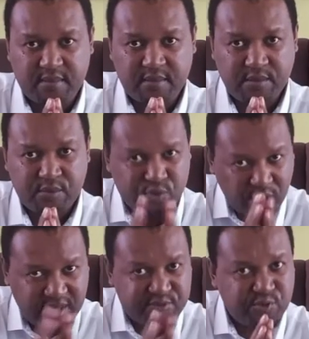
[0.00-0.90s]
you don't
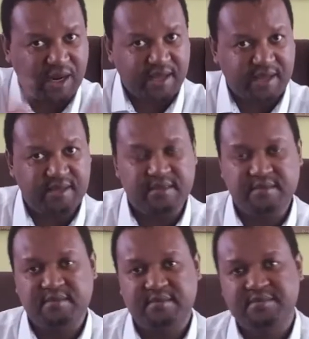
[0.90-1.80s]
have to lie.
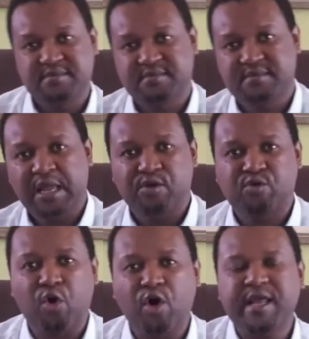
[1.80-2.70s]

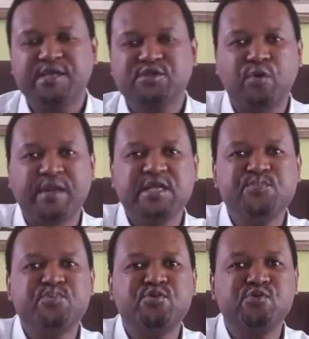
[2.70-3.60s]
God has already
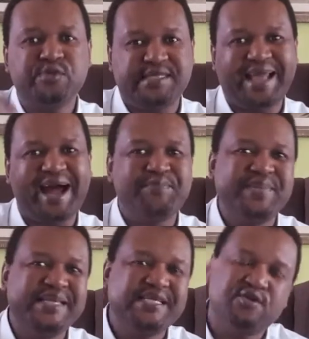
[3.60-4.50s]
put the
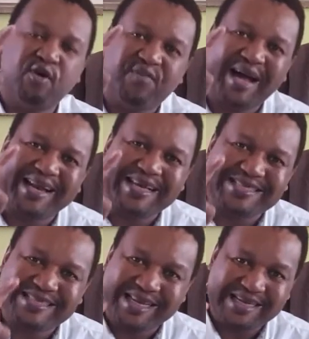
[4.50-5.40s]
ability of
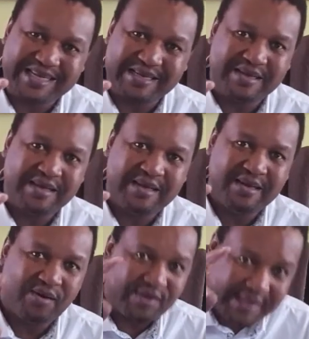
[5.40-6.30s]
understanding
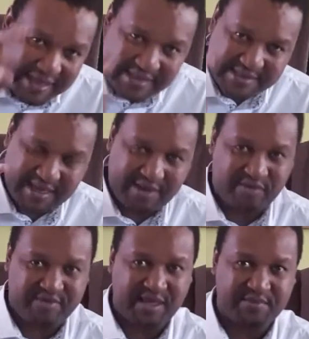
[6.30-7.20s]
on the inside
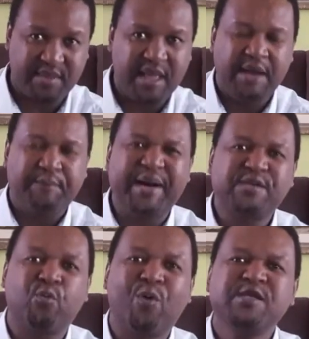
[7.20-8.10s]
of them. But
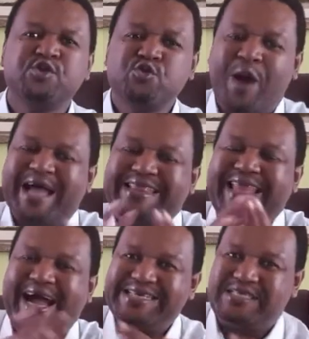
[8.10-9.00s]
once you
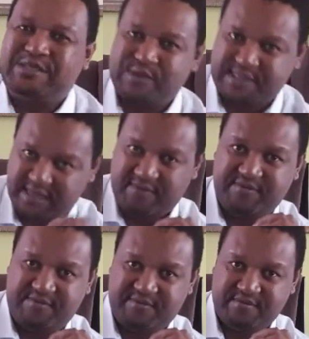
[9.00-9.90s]
attach yourself